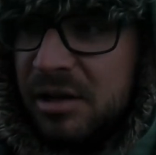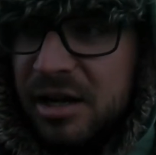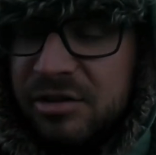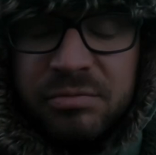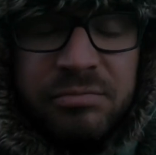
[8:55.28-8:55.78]

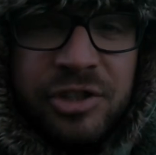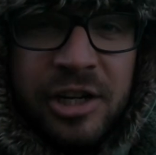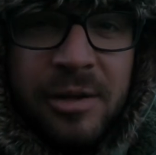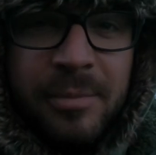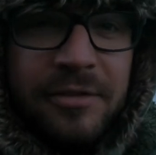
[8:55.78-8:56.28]
yeah, just
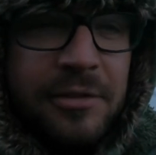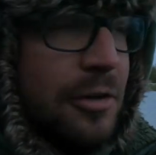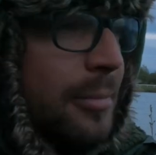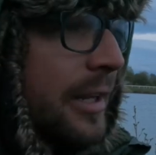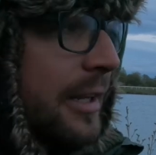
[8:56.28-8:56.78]
chilling the bivvy
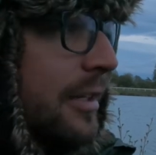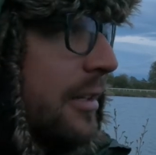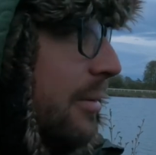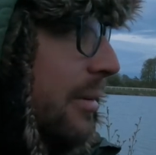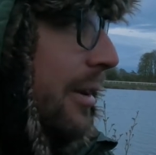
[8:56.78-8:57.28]
for a bit,
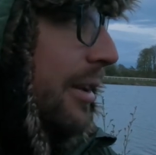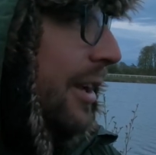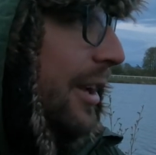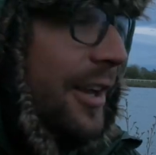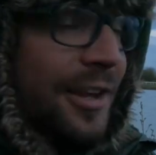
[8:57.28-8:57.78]
and
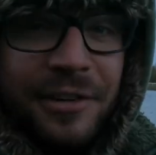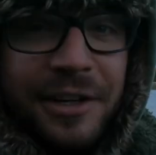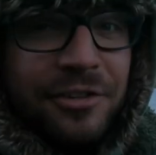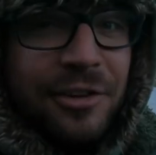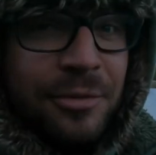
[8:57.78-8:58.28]

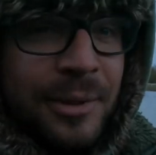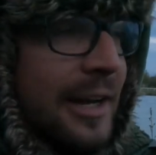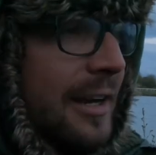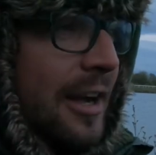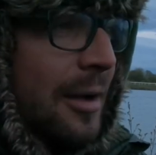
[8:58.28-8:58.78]
fingers crossed we
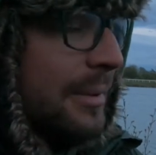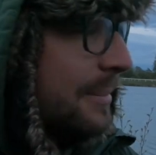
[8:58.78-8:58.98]
get a carp.